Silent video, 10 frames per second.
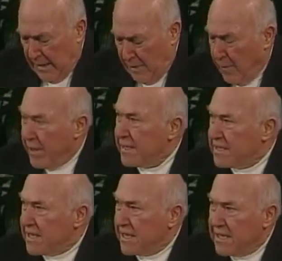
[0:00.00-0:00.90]
What
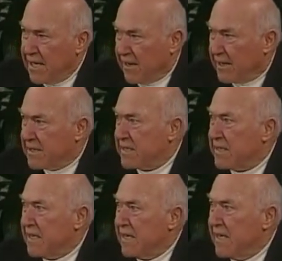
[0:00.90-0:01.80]
is the
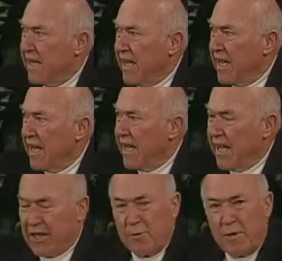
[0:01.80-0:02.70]
dearest
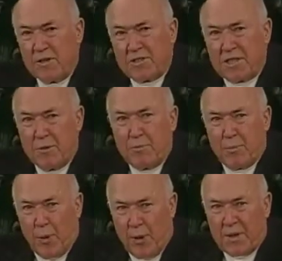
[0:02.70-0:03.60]
and the most
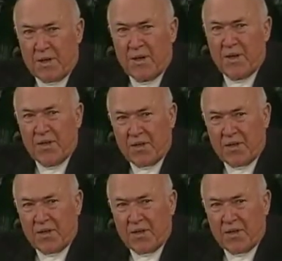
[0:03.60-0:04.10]
important